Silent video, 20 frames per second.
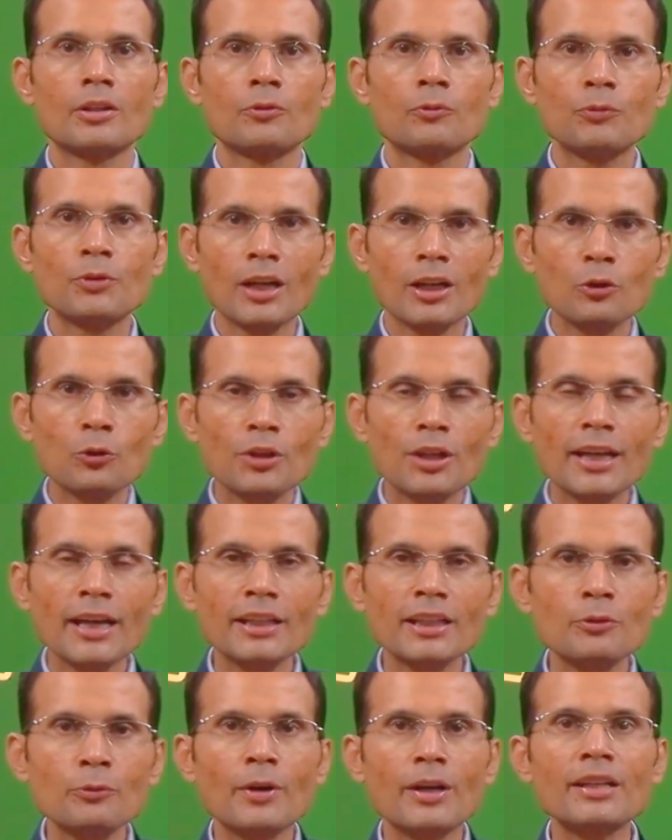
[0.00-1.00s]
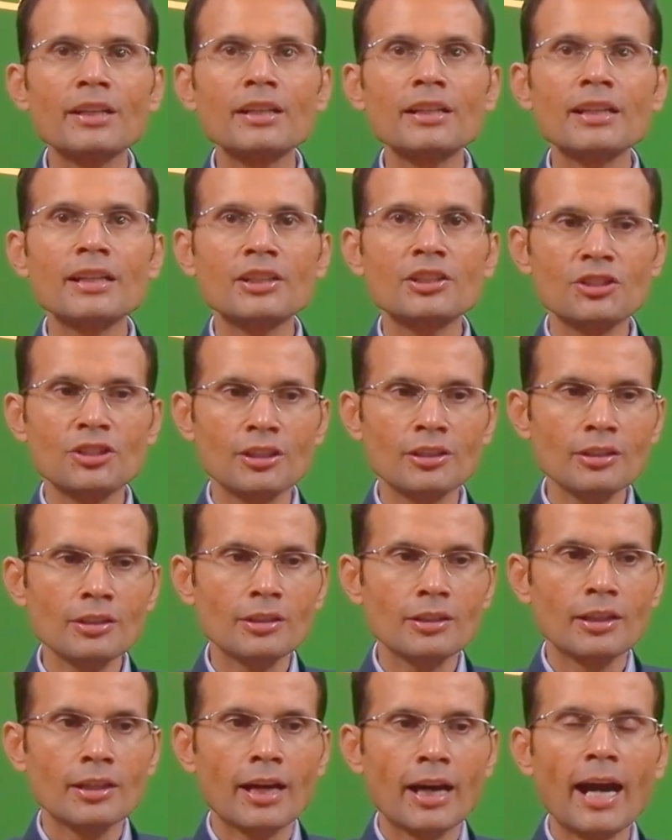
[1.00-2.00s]
We are looking at the ventilation
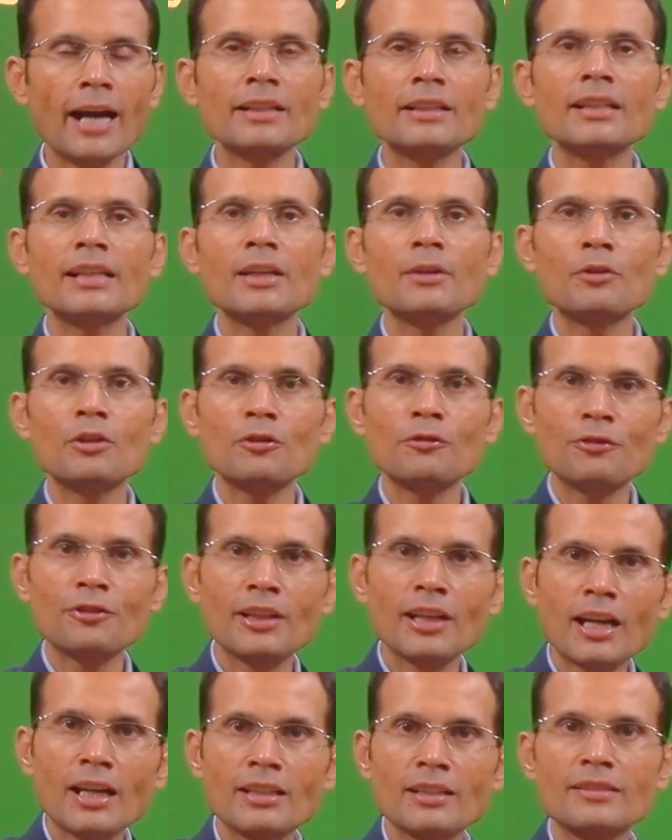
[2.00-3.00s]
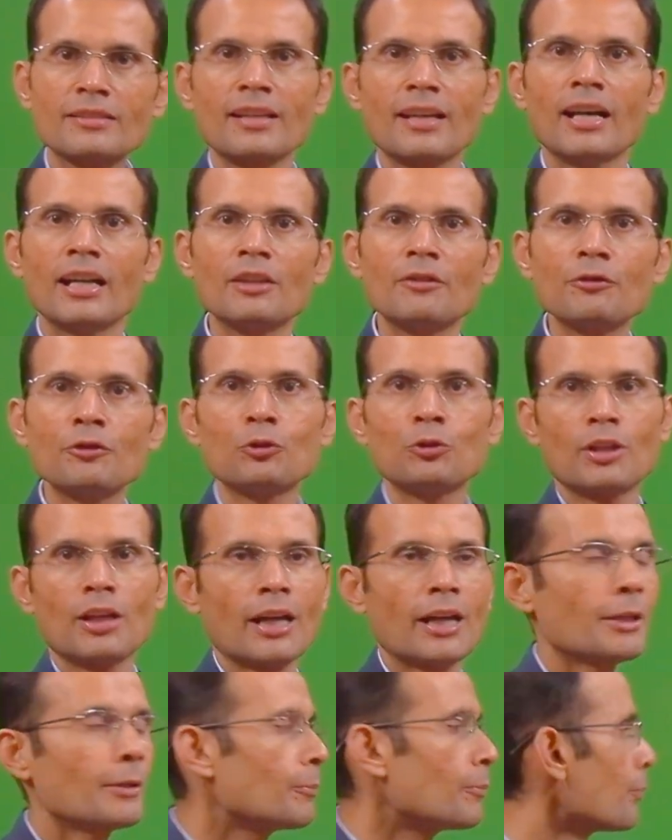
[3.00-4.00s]
at the level of lungs,
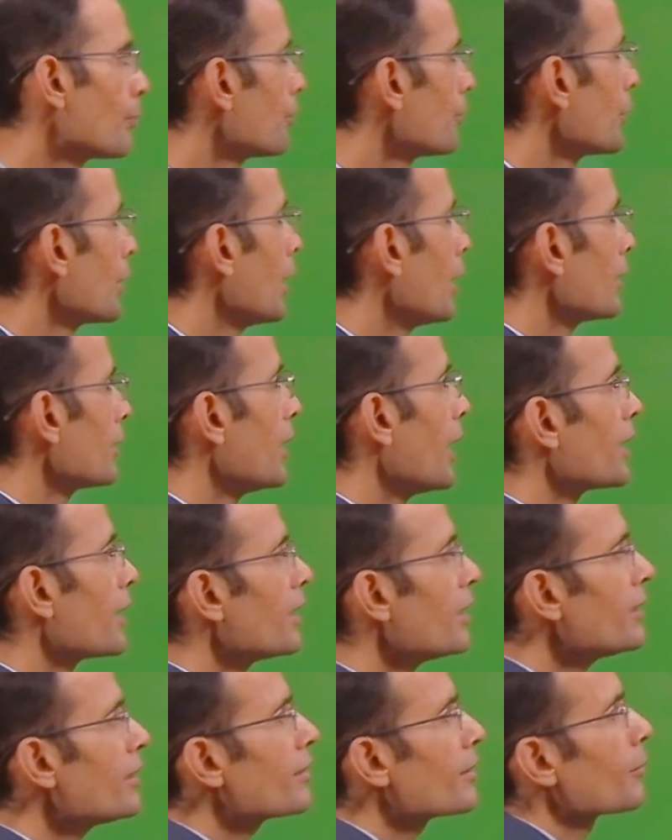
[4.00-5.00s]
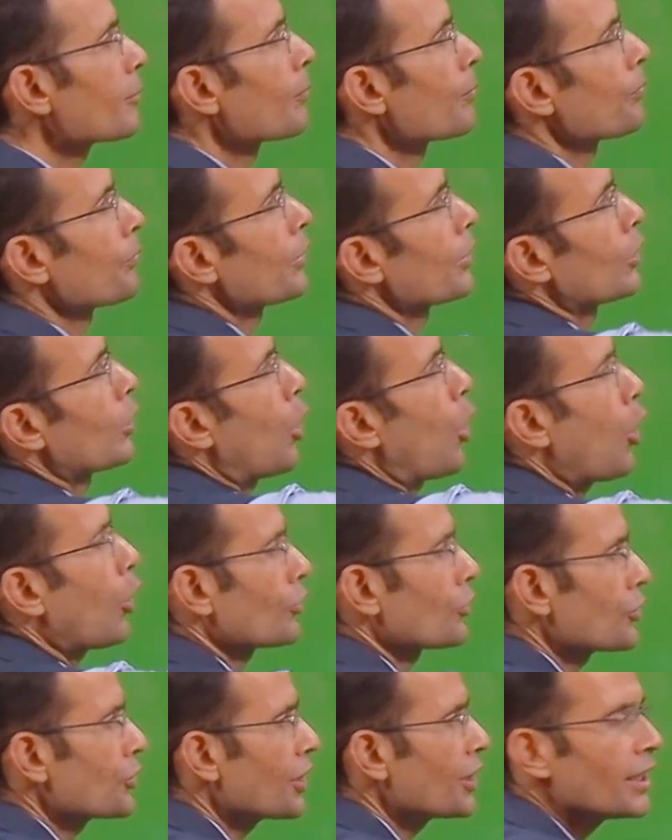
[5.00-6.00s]
alveoli. That is,
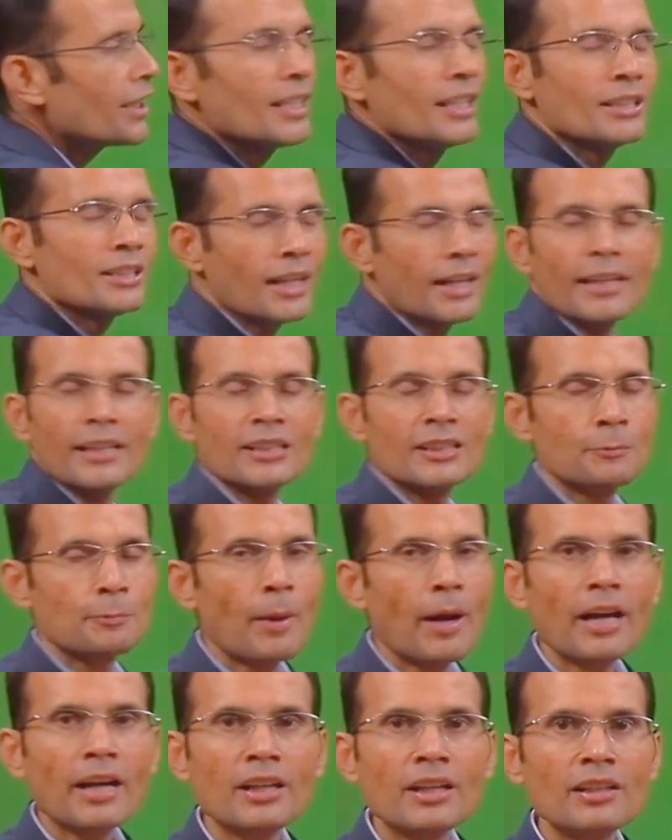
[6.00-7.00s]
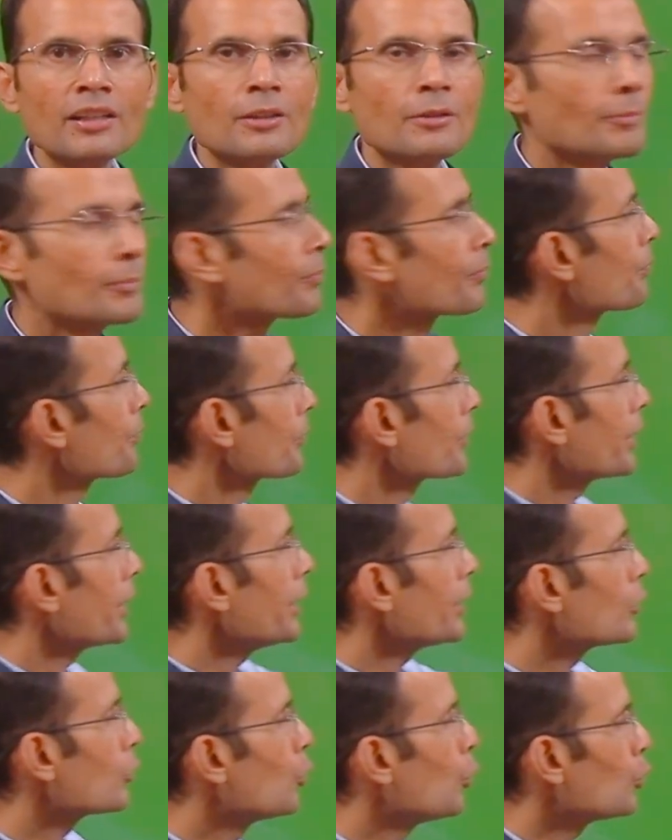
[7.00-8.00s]
oxygen is inspired,
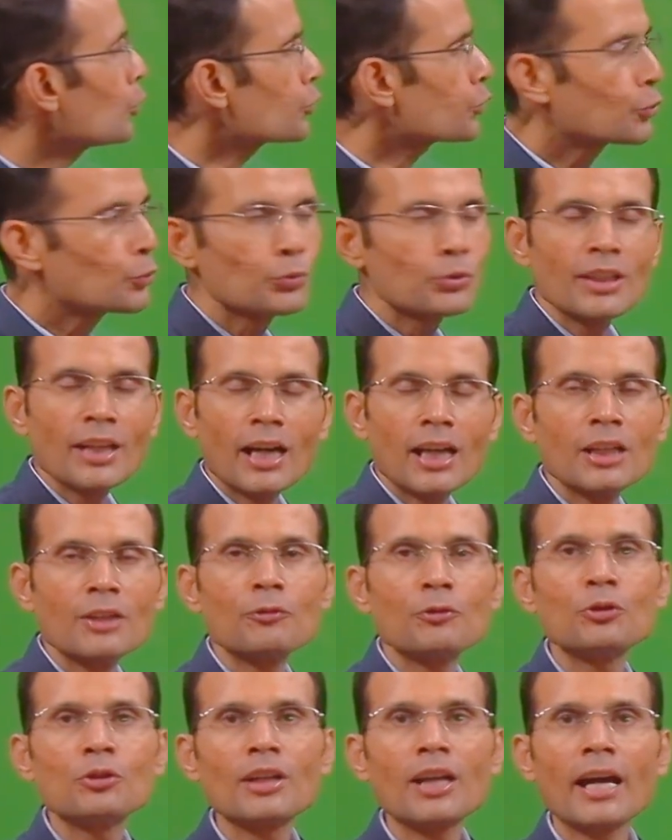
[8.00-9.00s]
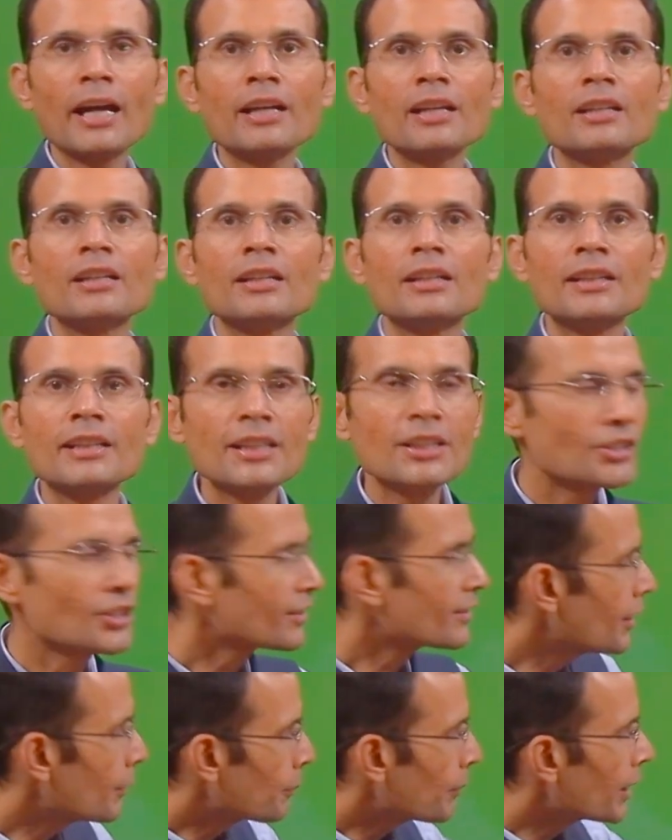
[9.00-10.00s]
it goes through the alveoli,
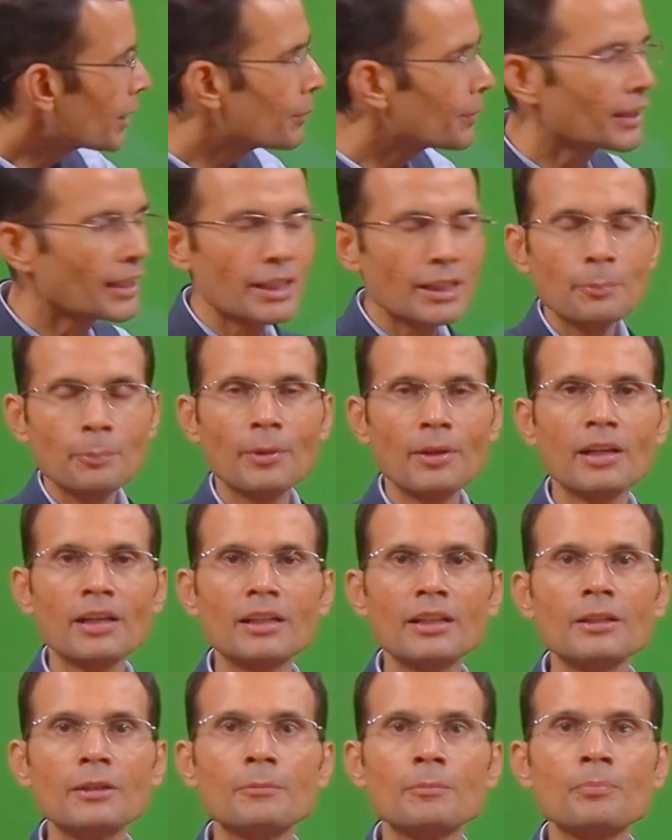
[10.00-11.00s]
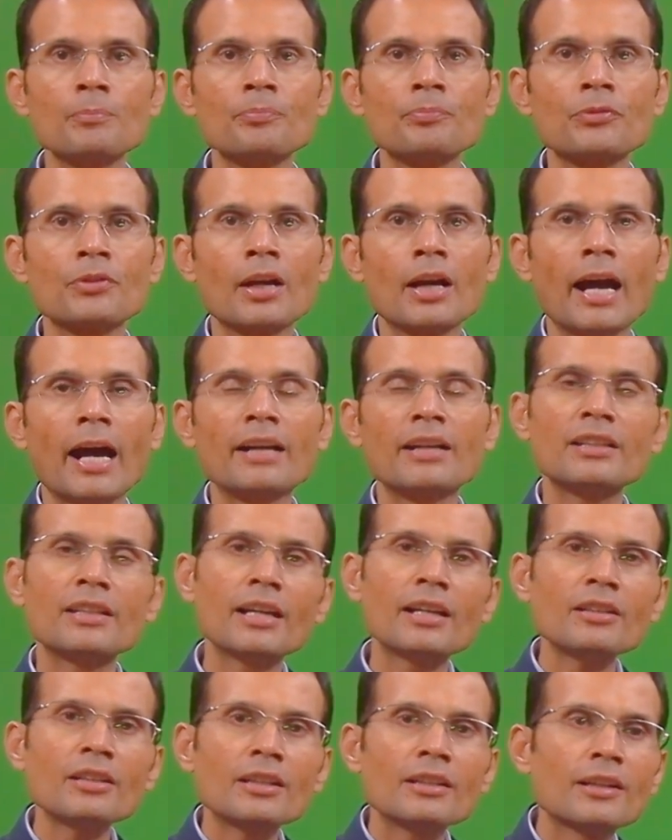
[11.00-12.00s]
reaches the pulmonary blood, and
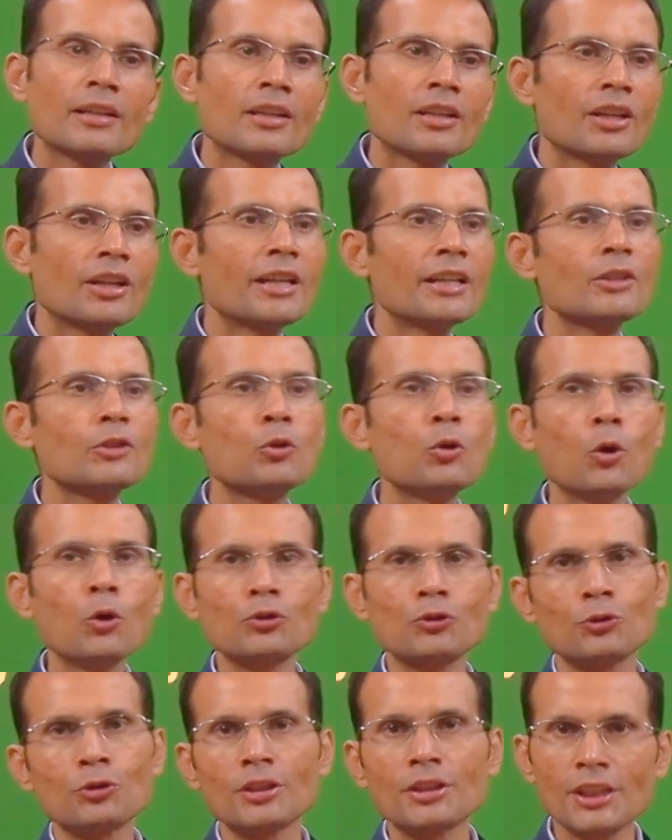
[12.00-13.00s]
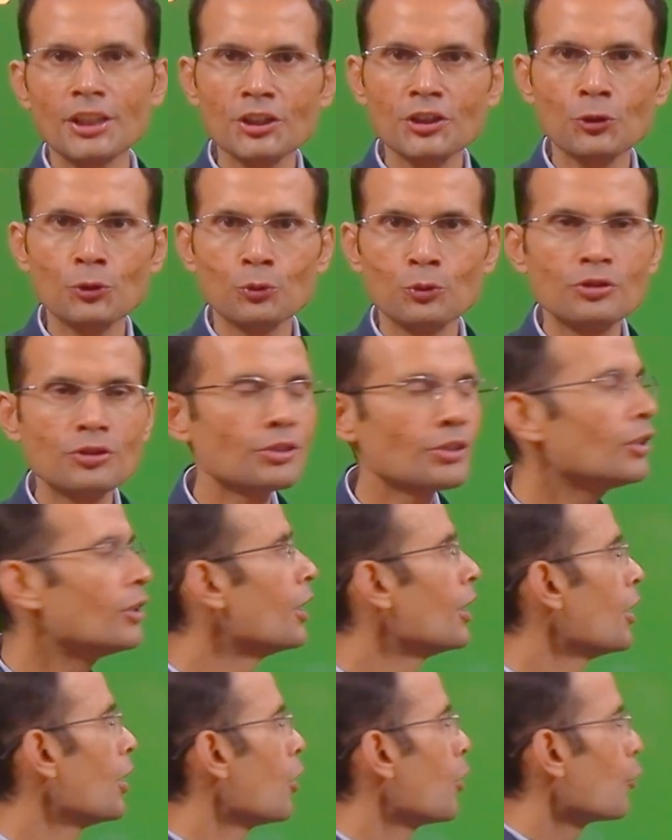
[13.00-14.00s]
then it goes to the tissues
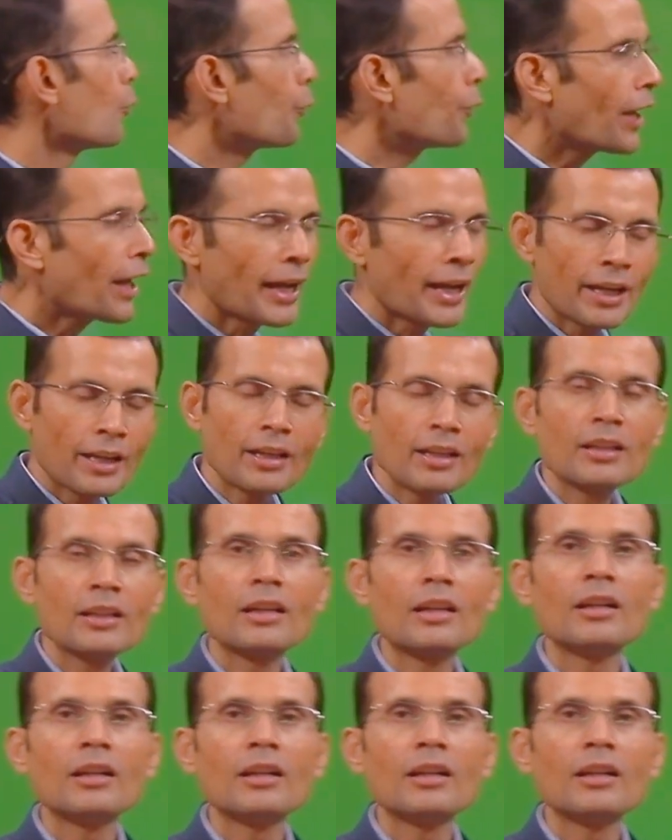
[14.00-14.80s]
where